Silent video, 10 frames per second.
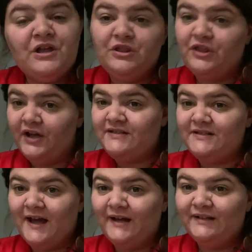that's
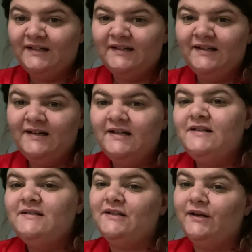that.
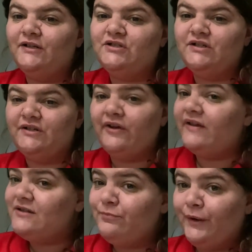So I'll just talk to you guys
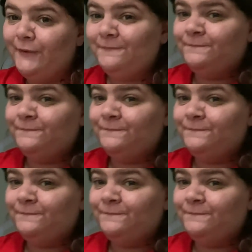in a bit.